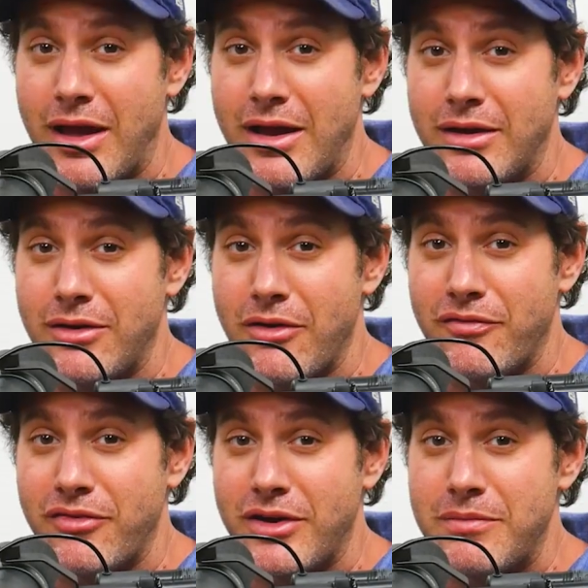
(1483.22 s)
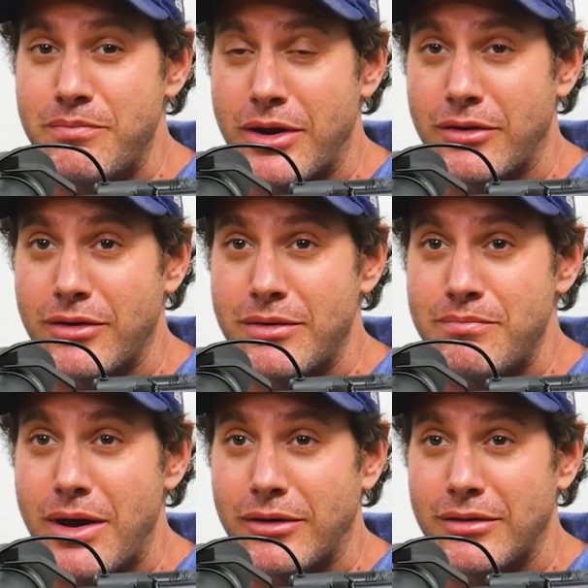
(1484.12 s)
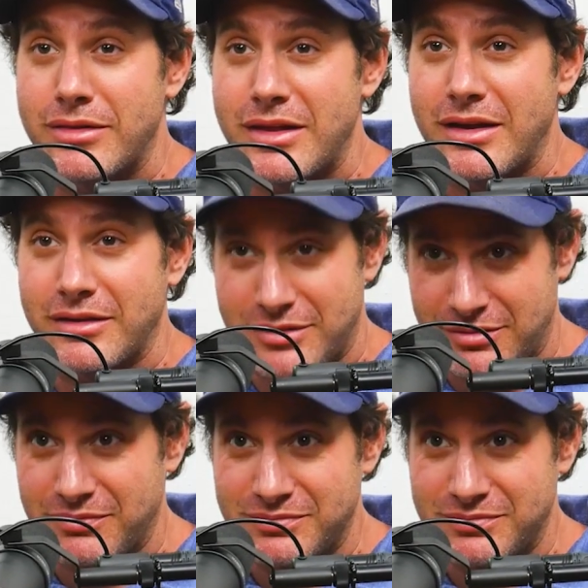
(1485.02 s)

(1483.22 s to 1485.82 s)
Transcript: and hopefully bigger and better things.